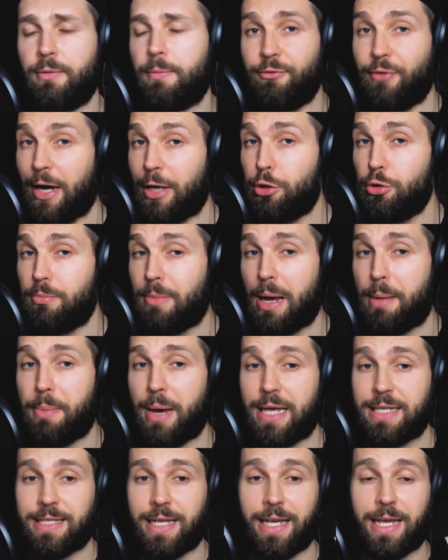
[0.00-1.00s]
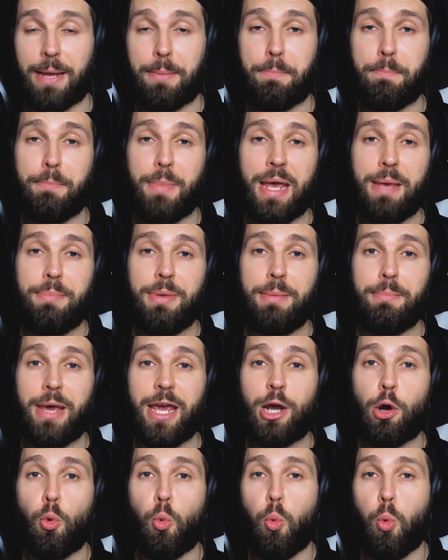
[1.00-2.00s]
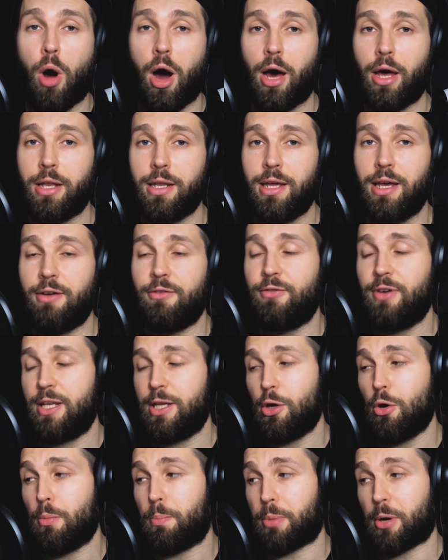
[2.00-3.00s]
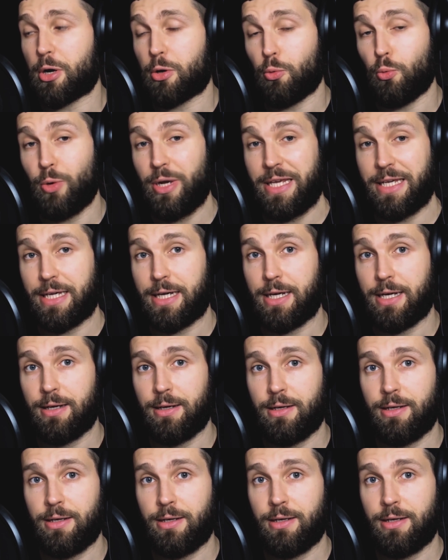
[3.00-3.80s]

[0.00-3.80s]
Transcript: If I do my best, I can maybe make one video per week,